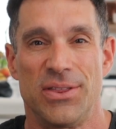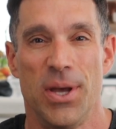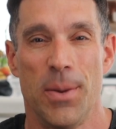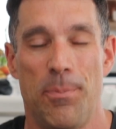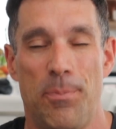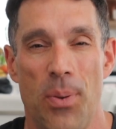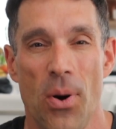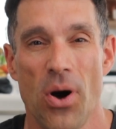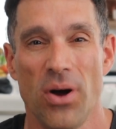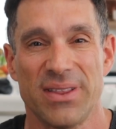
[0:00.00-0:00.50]
the
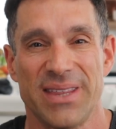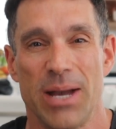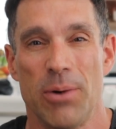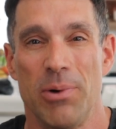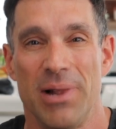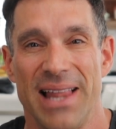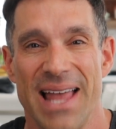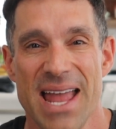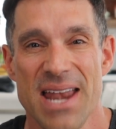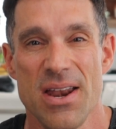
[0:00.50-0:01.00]
book that
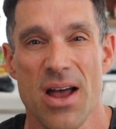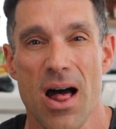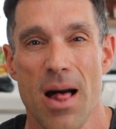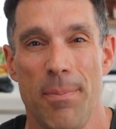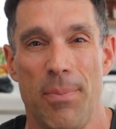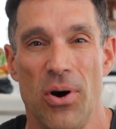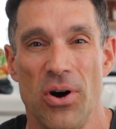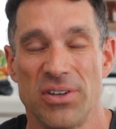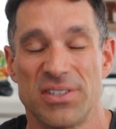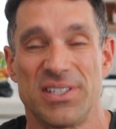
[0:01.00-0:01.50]
will end
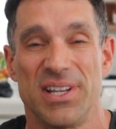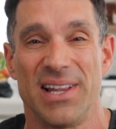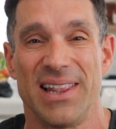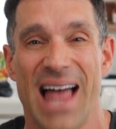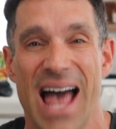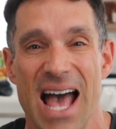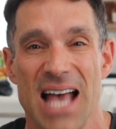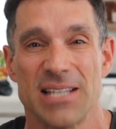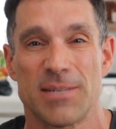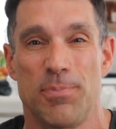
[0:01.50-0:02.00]
all books, the
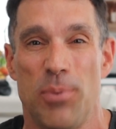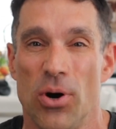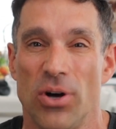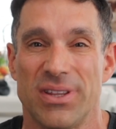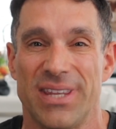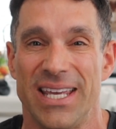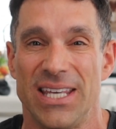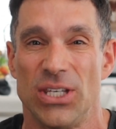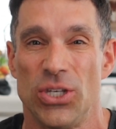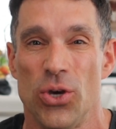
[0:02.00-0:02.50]
last
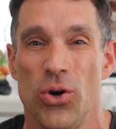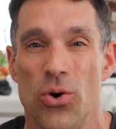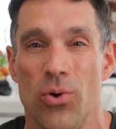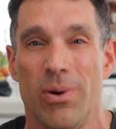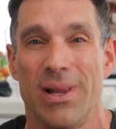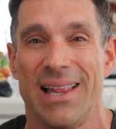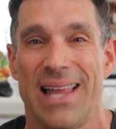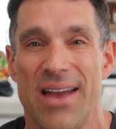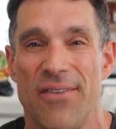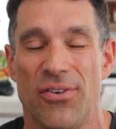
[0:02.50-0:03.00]
book that you
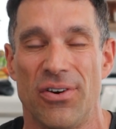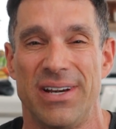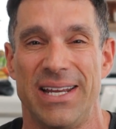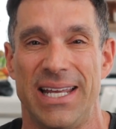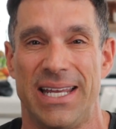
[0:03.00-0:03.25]
will ever